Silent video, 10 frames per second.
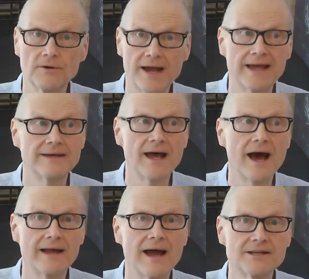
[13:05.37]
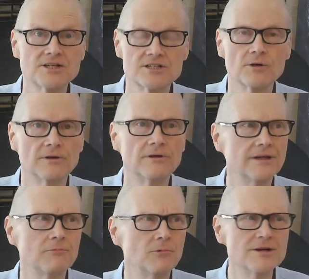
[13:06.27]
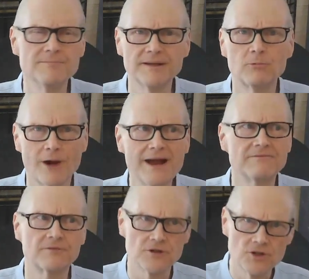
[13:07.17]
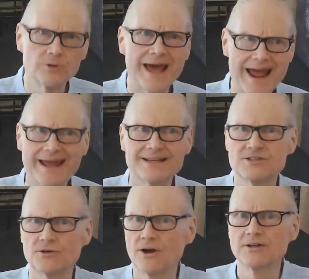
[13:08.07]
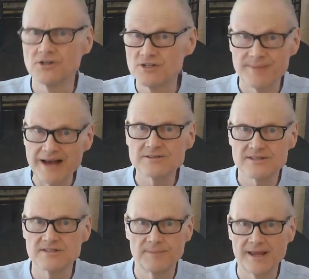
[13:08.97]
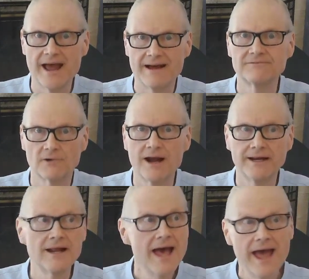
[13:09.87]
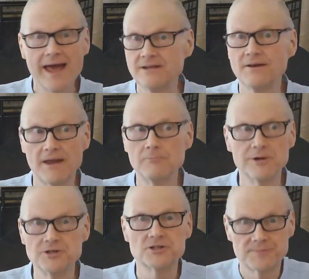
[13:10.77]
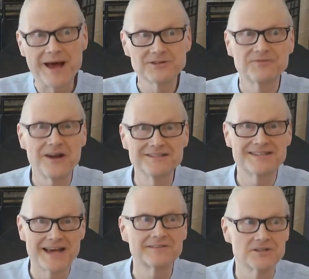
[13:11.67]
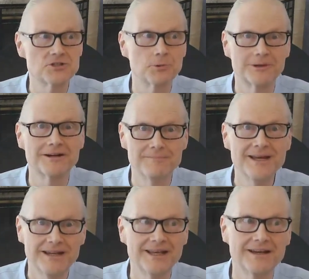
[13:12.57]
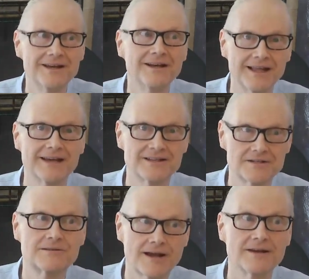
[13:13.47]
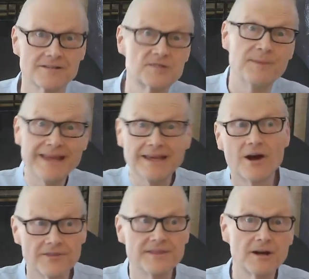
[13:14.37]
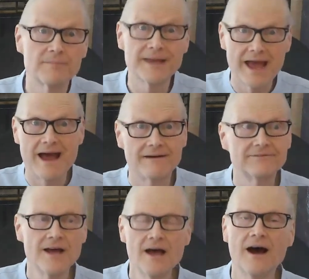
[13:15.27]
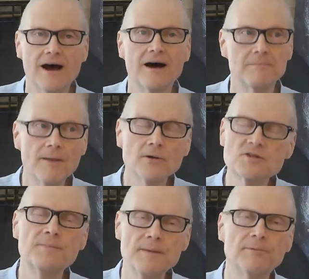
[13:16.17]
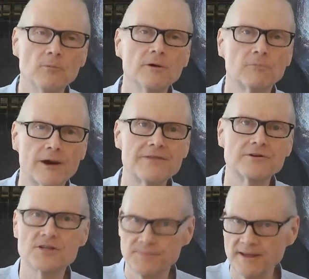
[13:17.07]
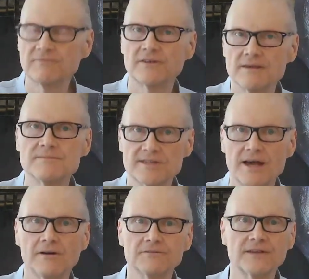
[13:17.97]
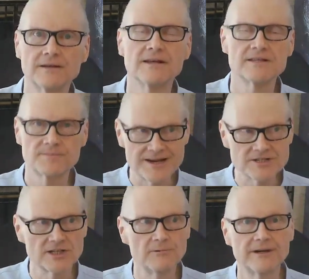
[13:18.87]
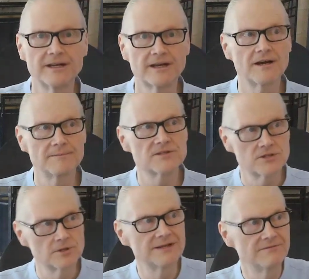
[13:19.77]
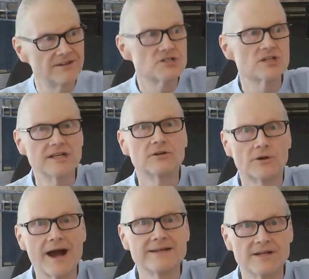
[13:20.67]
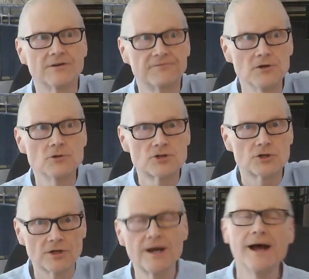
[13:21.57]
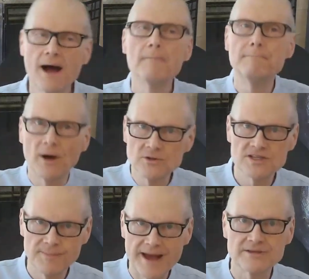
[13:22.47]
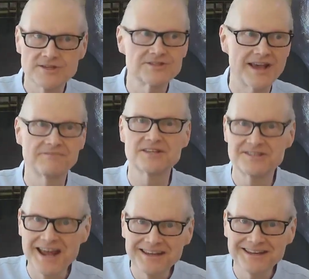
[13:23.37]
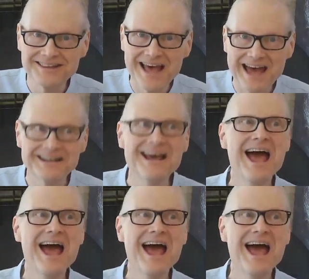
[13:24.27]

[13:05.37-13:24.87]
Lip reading: And I just don't, it wouldn't be right for you to answer on your spouse's behalf, right? And when your spouse finds out that you were in a meeting, like kind of speaking on their behalf, most people would rather speak for themselves. And especially when it comes to envisioning your ideal future, both spouses have a stake in that.